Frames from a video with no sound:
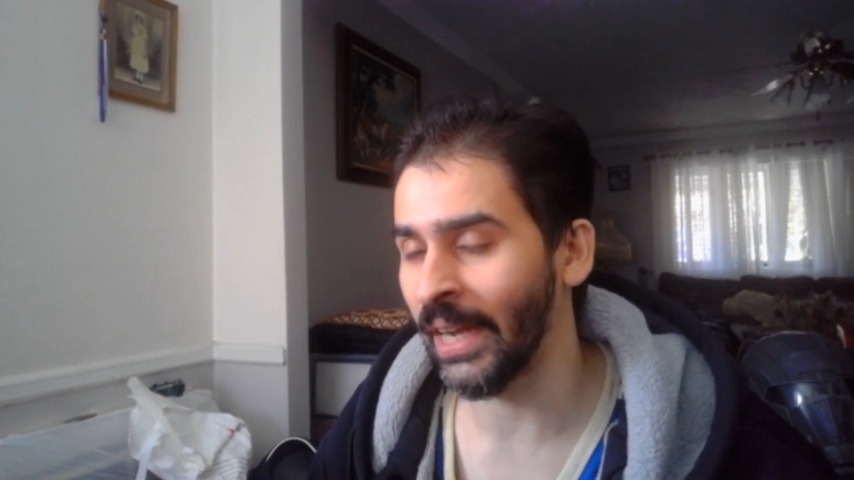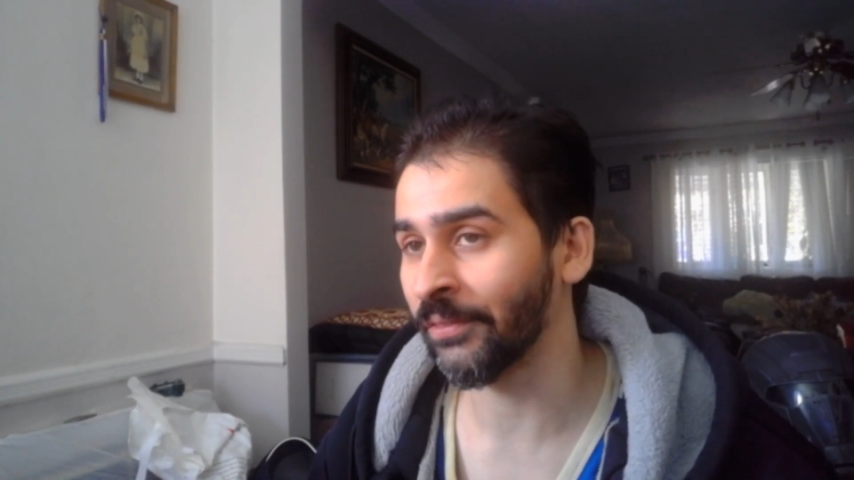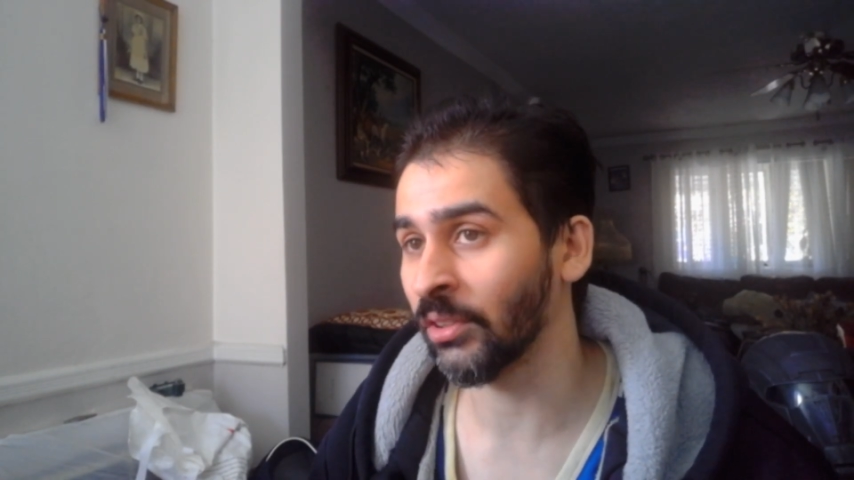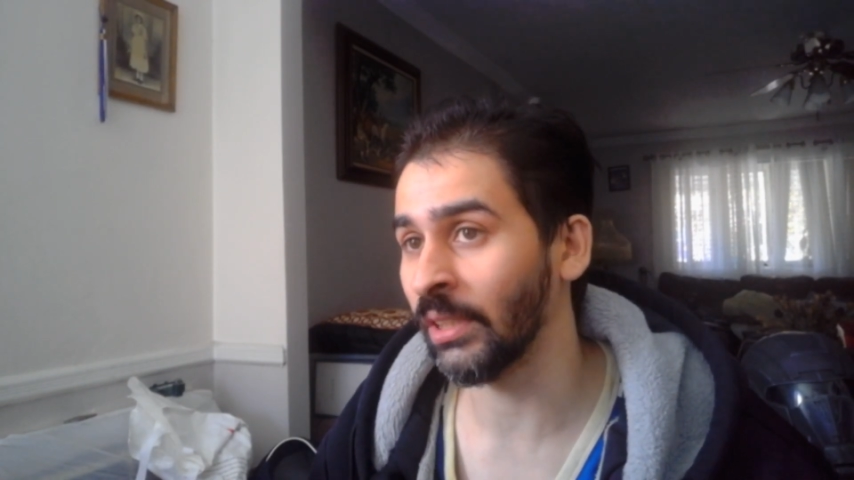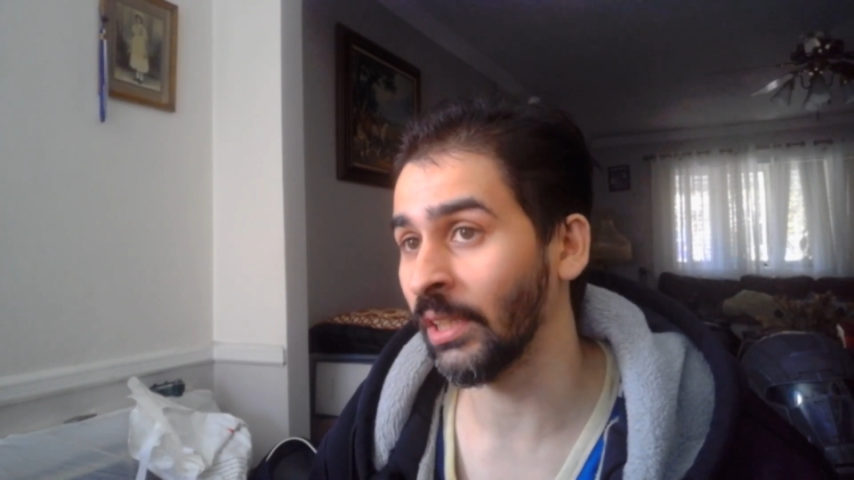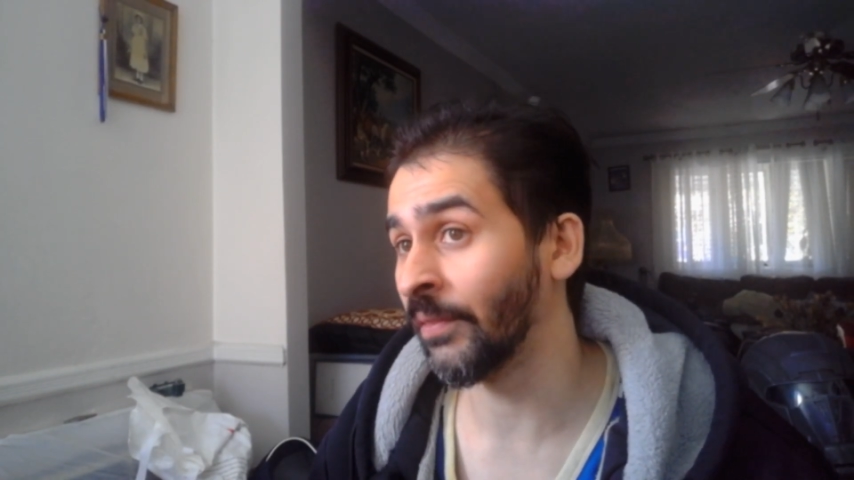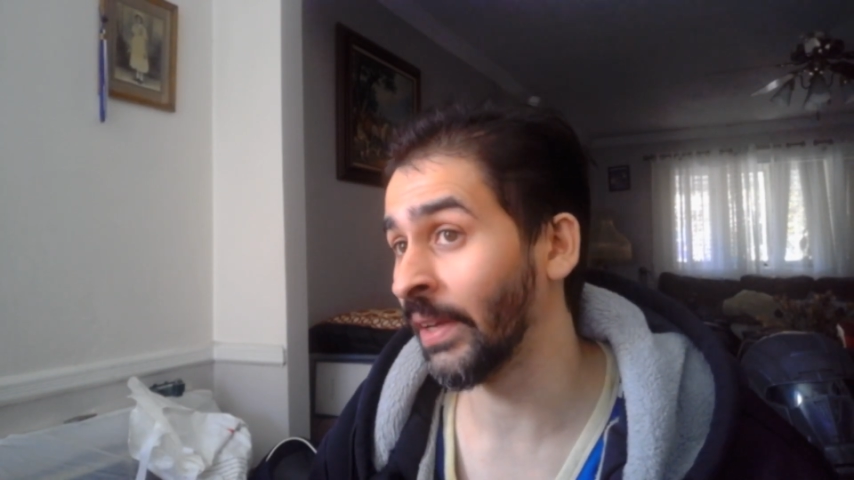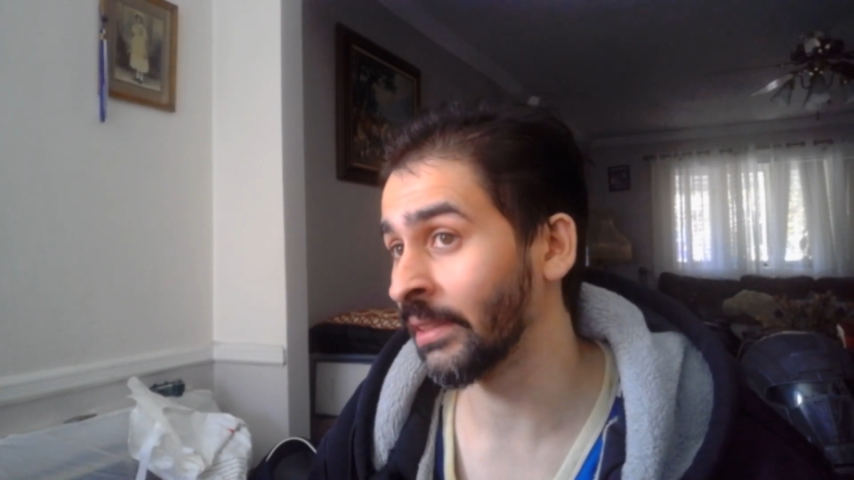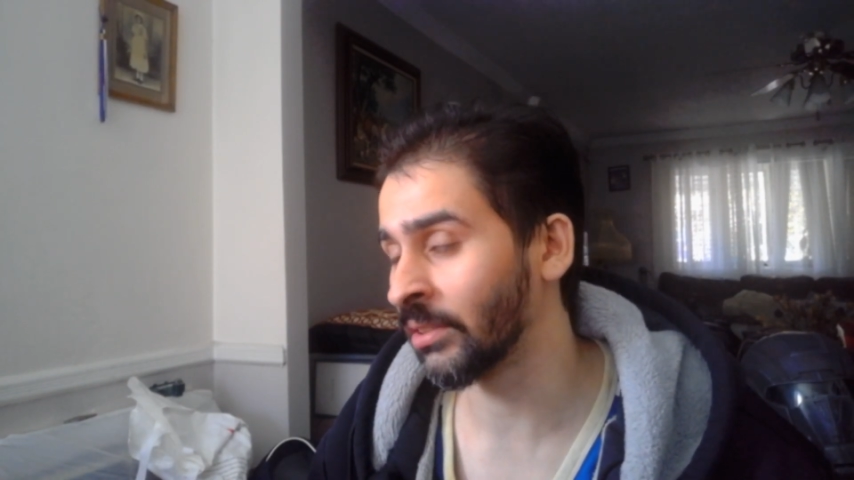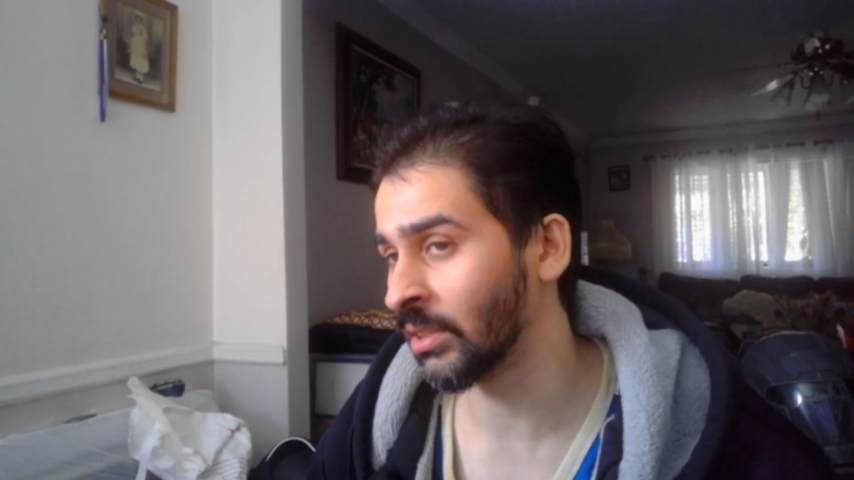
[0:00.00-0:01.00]
After the
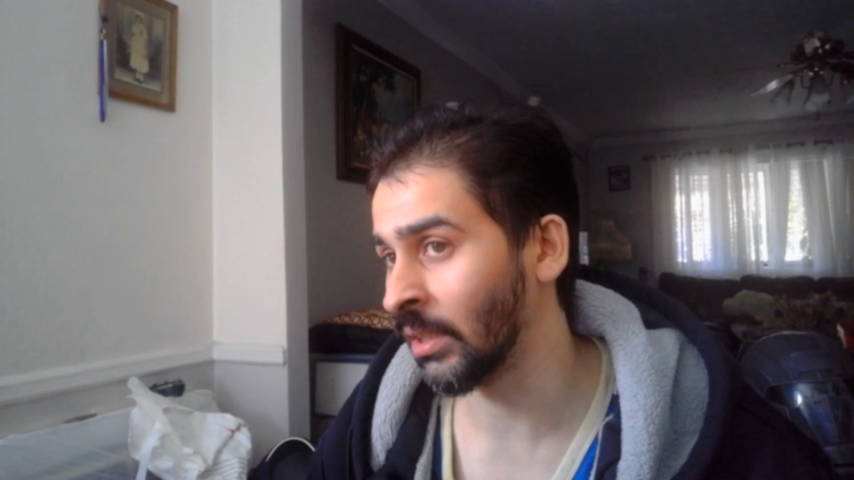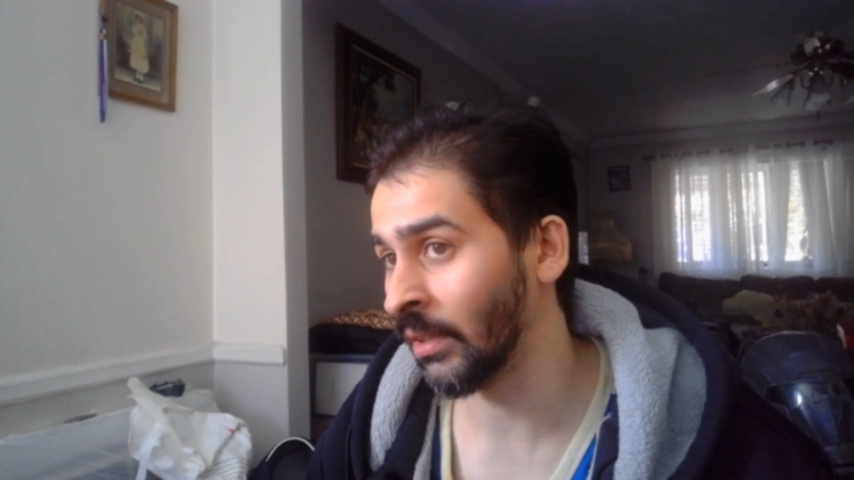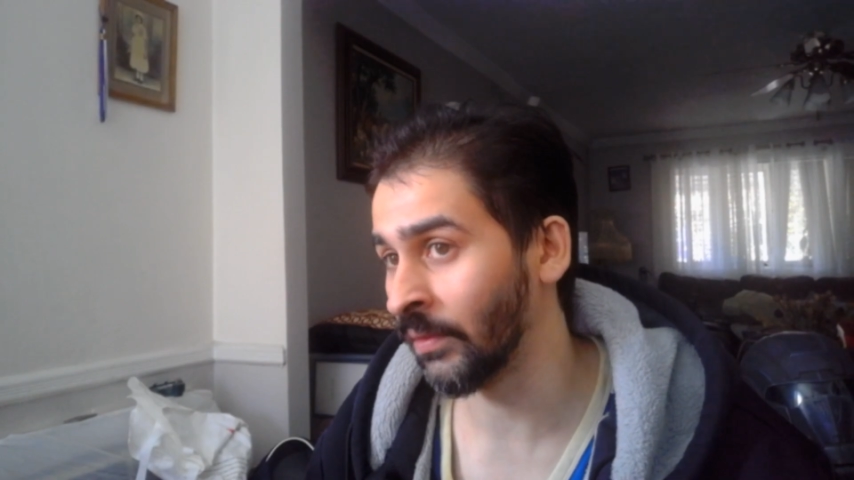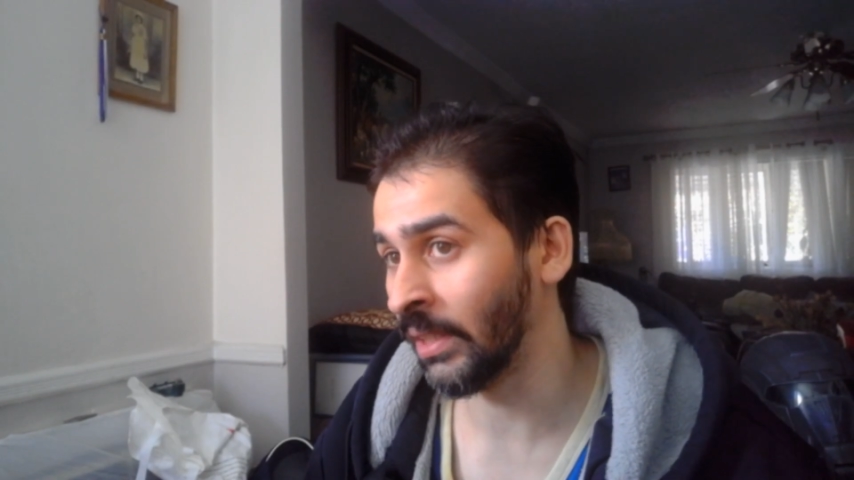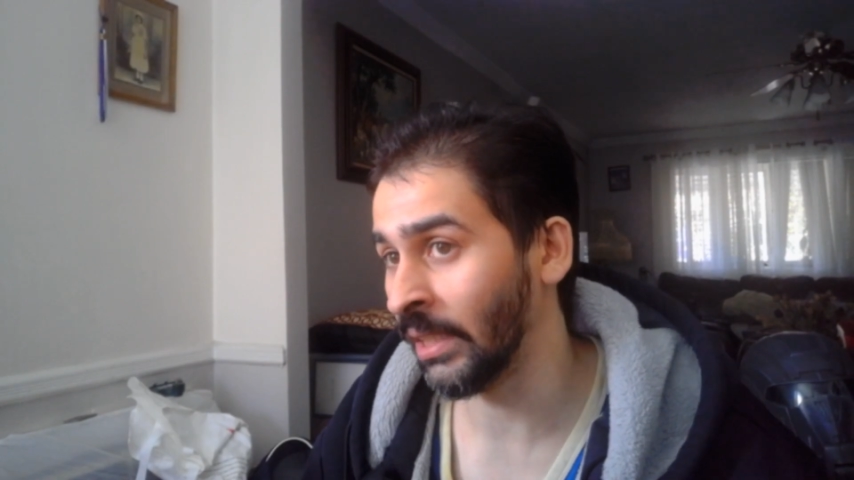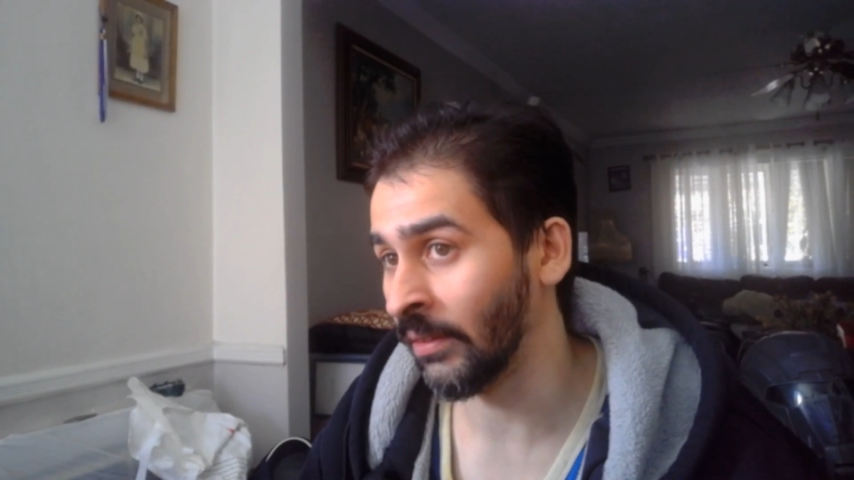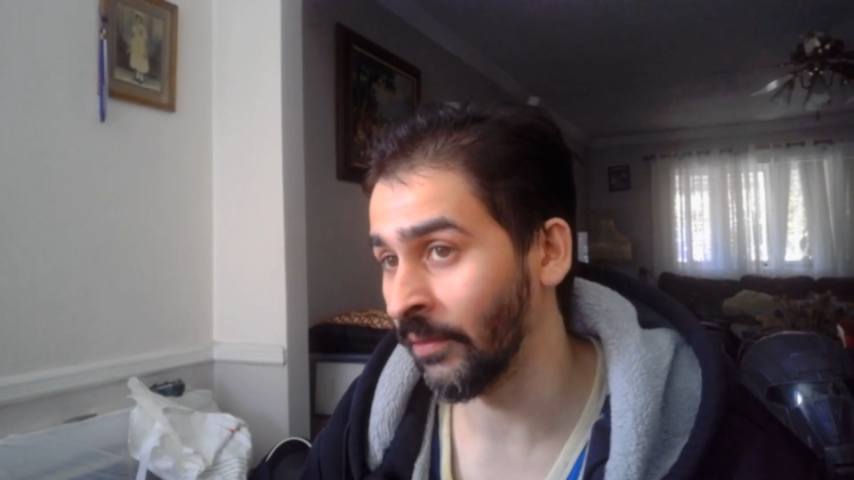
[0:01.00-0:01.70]
events of the